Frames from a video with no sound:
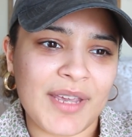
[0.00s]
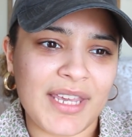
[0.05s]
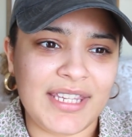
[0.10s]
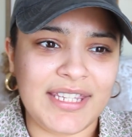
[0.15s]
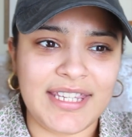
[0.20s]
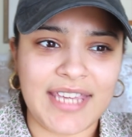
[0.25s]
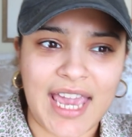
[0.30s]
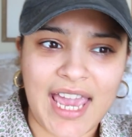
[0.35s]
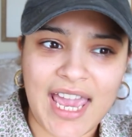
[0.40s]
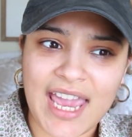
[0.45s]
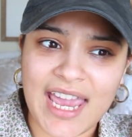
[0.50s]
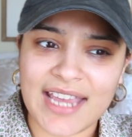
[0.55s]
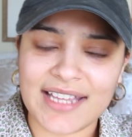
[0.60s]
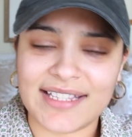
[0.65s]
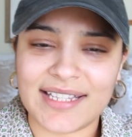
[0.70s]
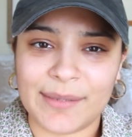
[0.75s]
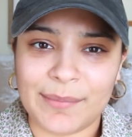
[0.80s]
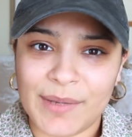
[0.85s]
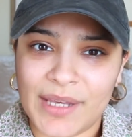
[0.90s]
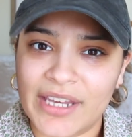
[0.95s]
yay
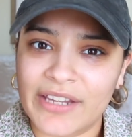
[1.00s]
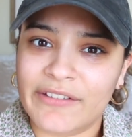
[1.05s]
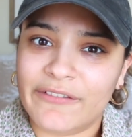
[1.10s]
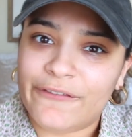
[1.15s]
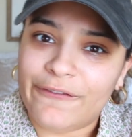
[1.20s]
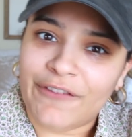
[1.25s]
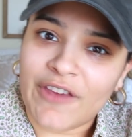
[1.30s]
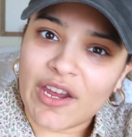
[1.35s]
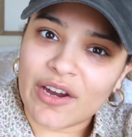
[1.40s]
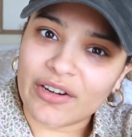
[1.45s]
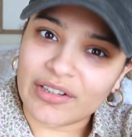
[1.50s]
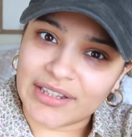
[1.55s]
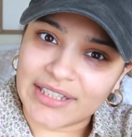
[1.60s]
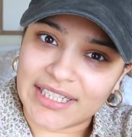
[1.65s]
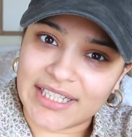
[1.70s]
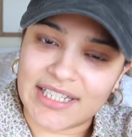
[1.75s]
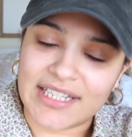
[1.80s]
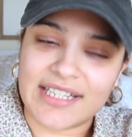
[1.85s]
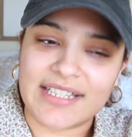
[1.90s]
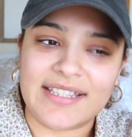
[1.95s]
to being
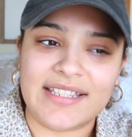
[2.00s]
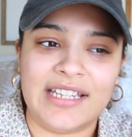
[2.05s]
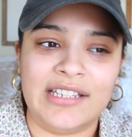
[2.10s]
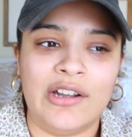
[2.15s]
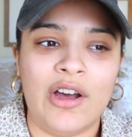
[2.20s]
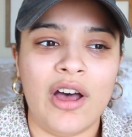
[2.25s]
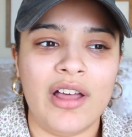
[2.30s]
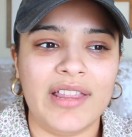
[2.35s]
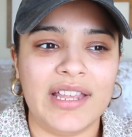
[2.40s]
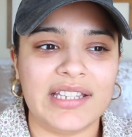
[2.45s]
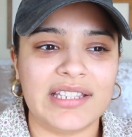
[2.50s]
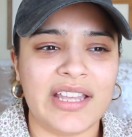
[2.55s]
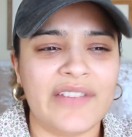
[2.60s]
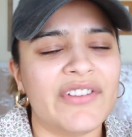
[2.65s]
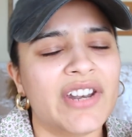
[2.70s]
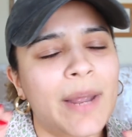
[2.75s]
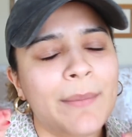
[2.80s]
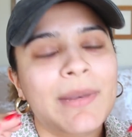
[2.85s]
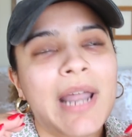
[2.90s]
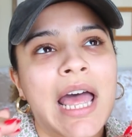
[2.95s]
fearless and all that stuff,
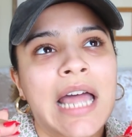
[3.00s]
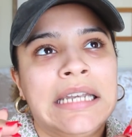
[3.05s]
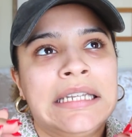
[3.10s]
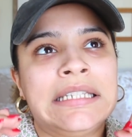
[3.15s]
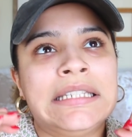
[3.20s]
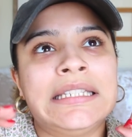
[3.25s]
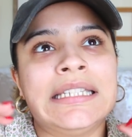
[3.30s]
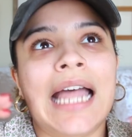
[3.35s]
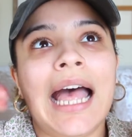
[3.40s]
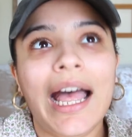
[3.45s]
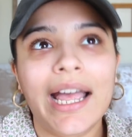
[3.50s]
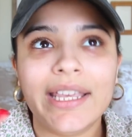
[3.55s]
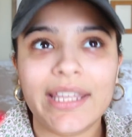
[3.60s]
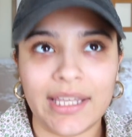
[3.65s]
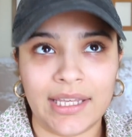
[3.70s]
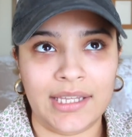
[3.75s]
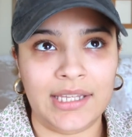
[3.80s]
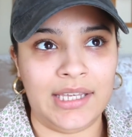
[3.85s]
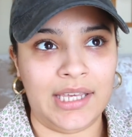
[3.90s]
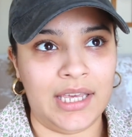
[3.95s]
and I'm not
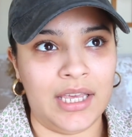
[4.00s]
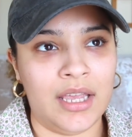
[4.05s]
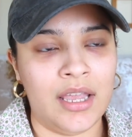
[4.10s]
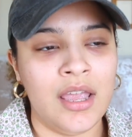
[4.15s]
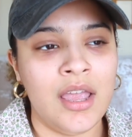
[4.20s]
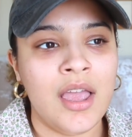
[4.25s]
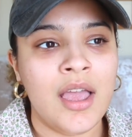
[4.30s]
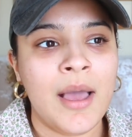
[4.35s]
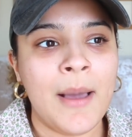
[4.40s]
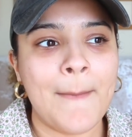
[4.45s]
knocking it,